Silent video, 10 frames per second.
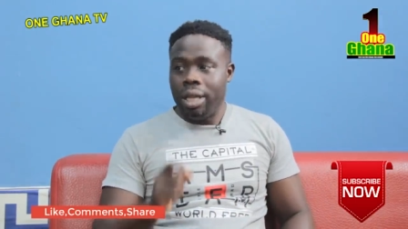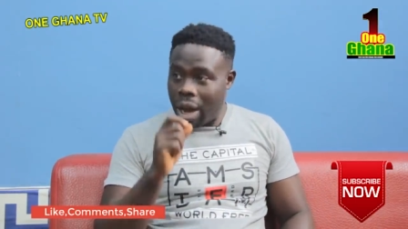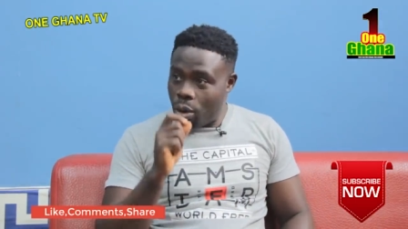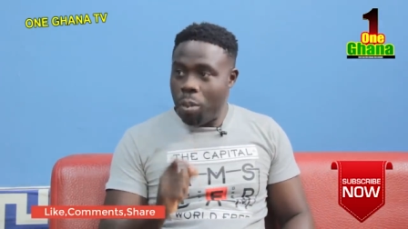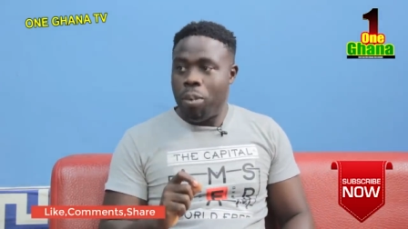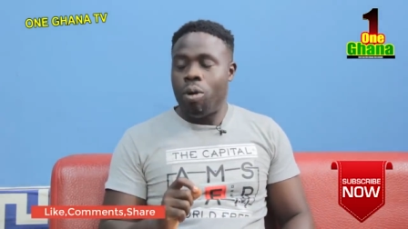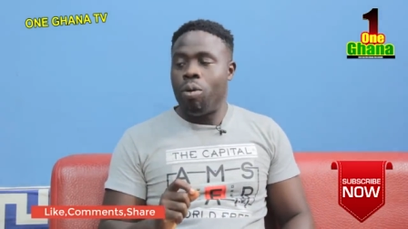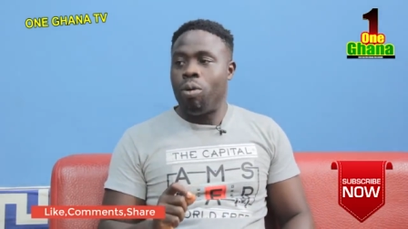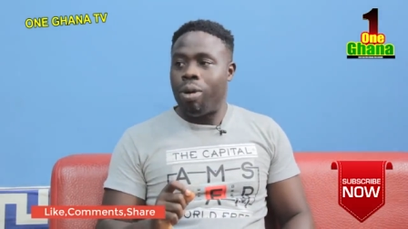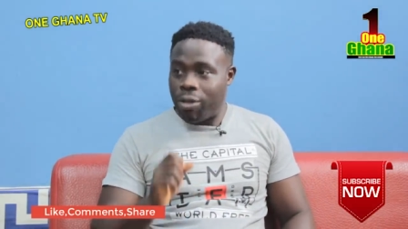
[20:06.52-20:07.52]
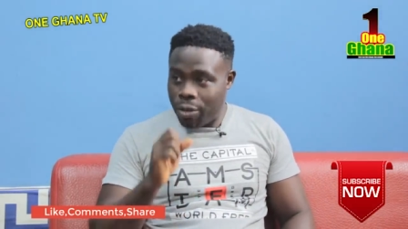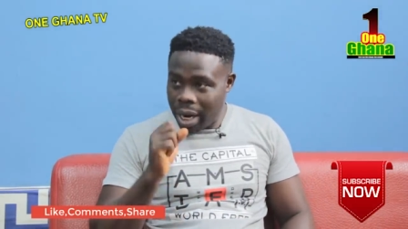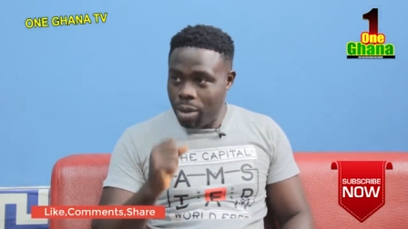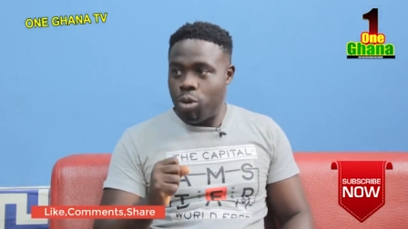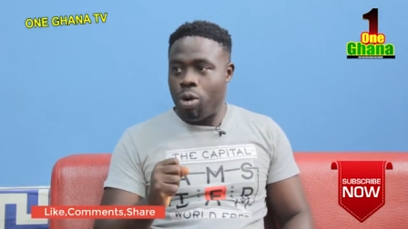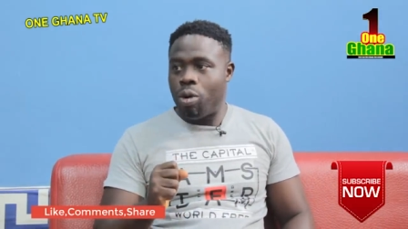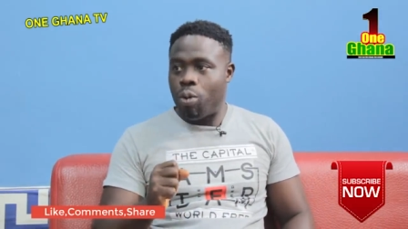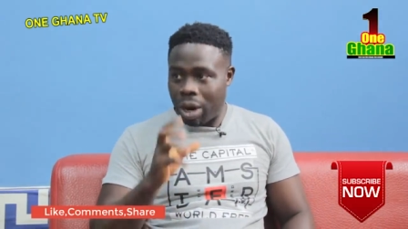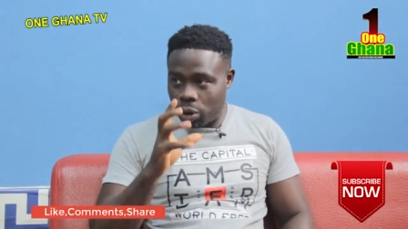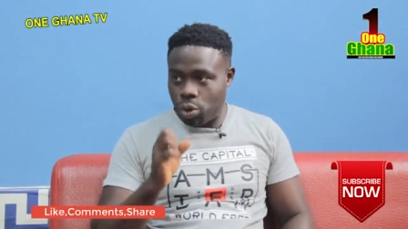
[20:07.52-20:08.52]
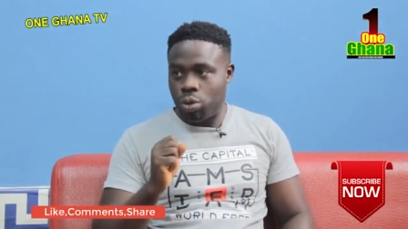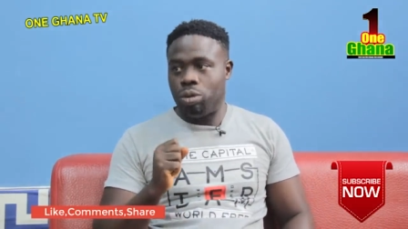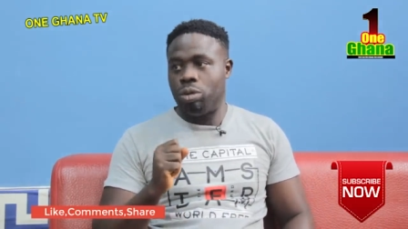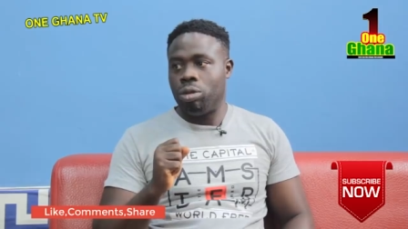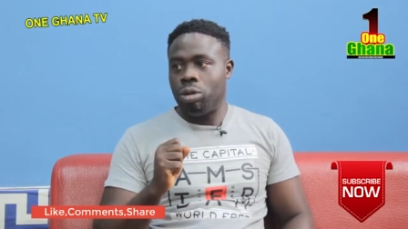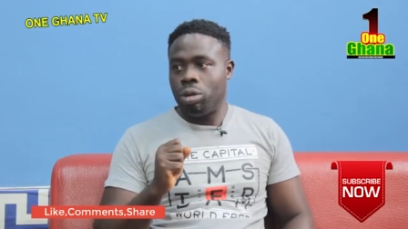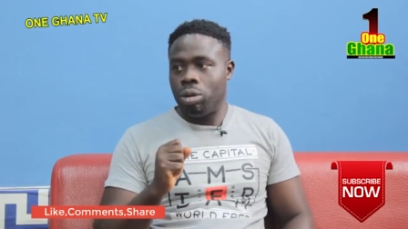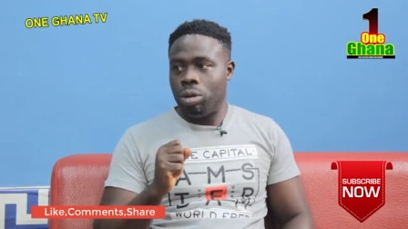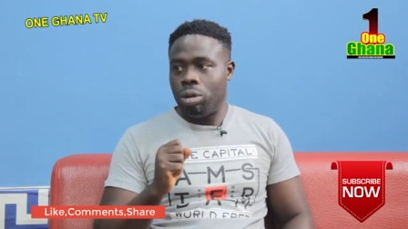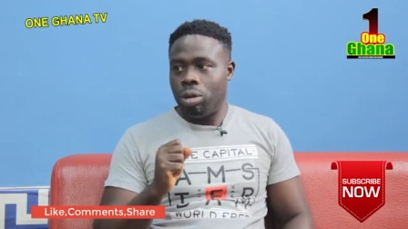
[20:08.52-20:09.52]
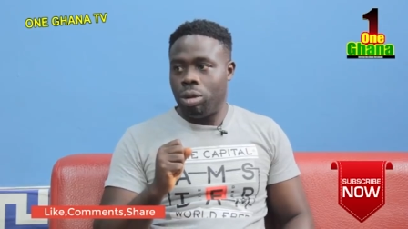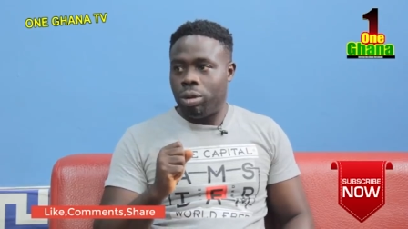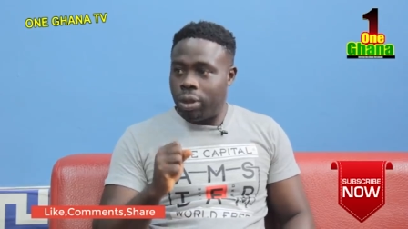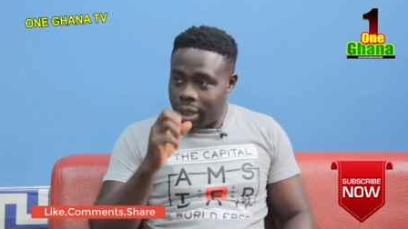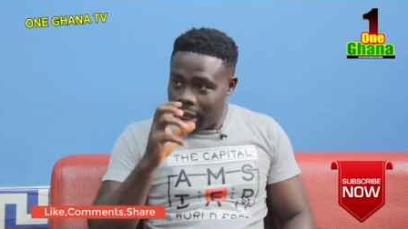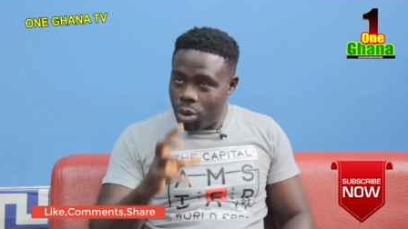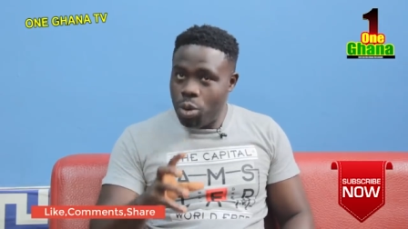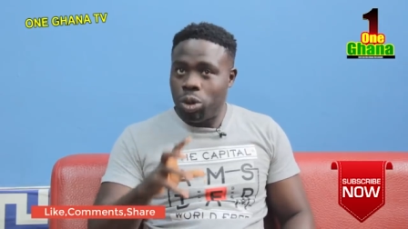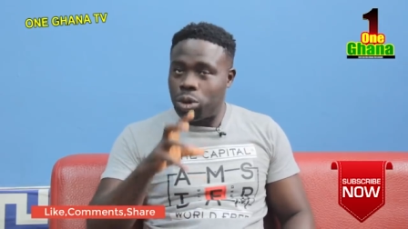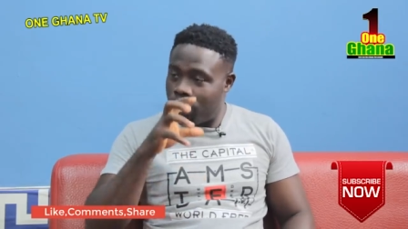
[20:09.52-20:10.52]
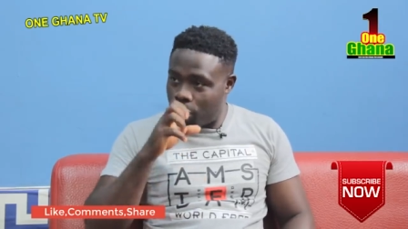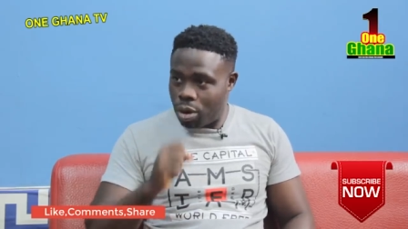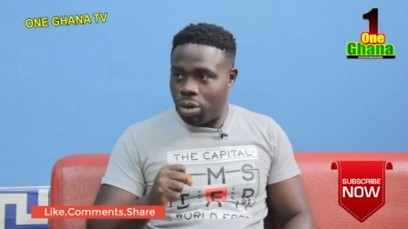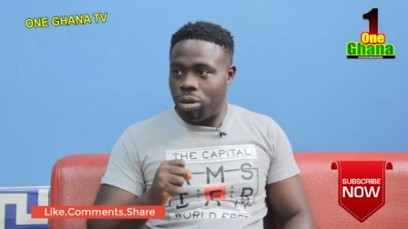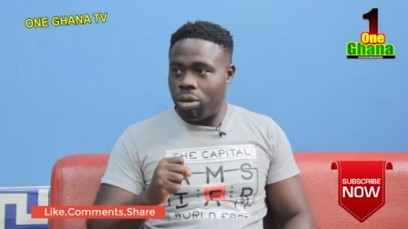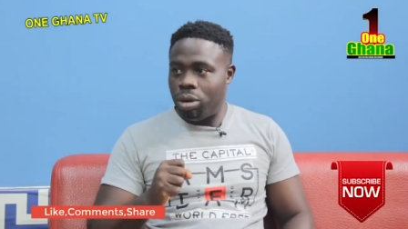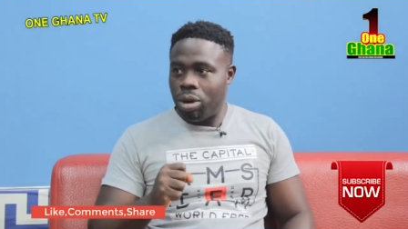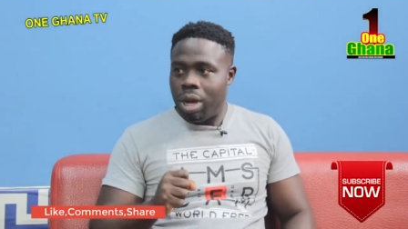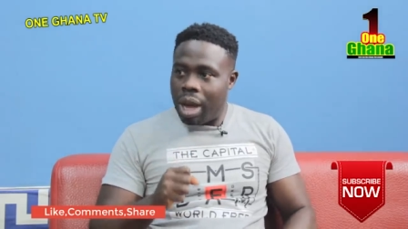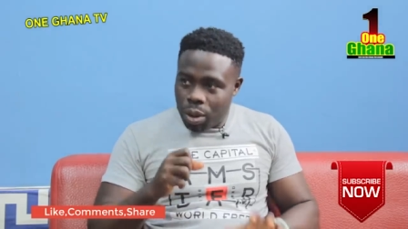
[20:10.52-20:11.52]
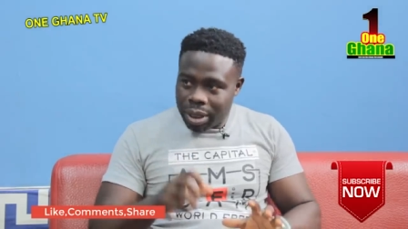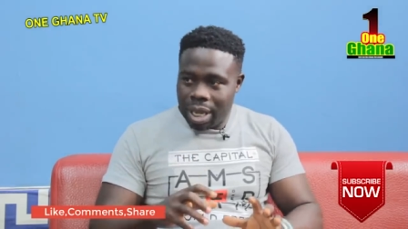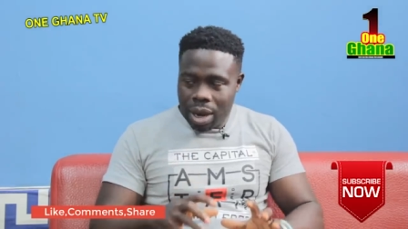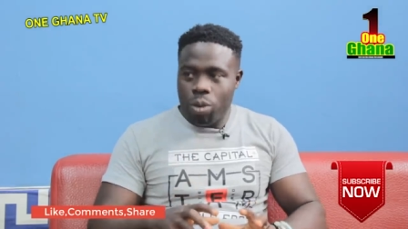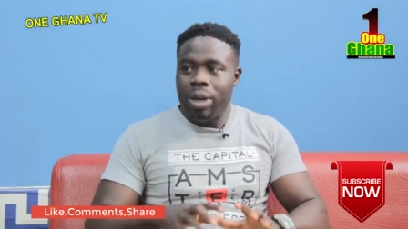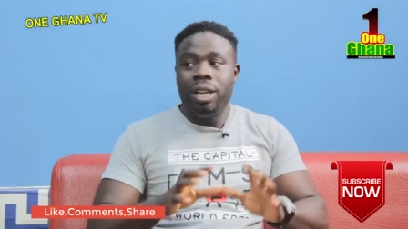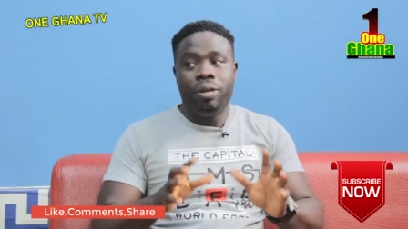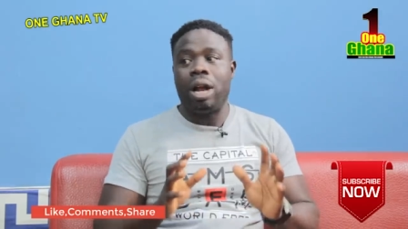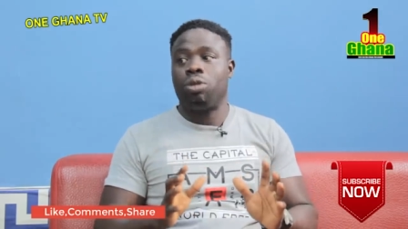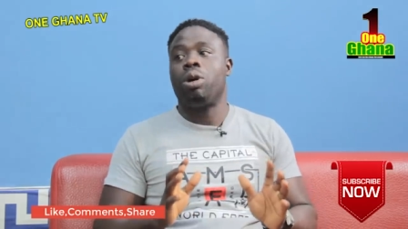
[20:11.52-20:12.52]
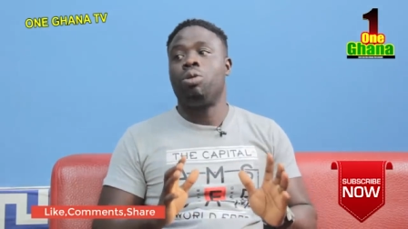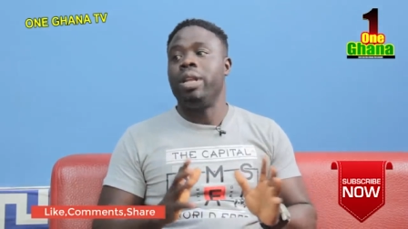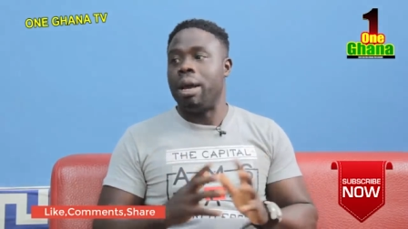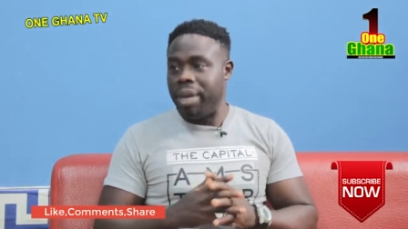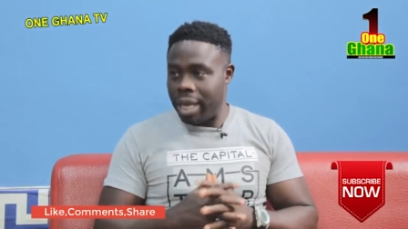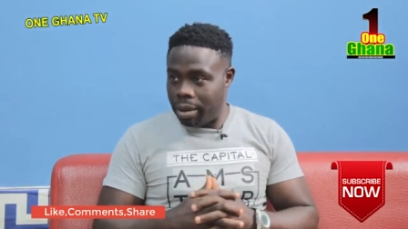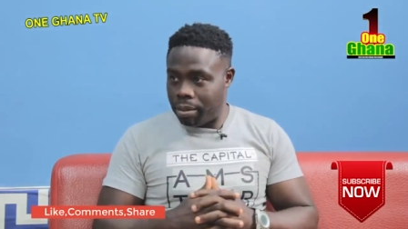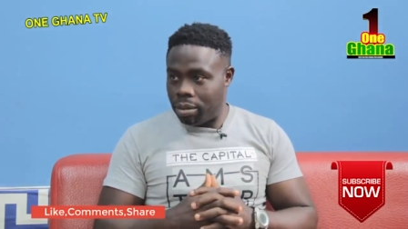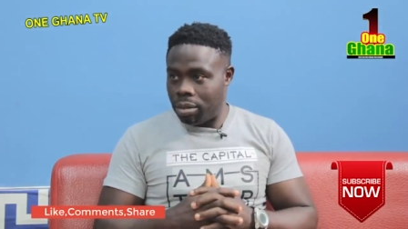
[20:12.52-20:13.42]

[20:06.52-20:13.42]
Yankopon or funny boy what talk. She say was of one. I was said, would you grant to a cunamian?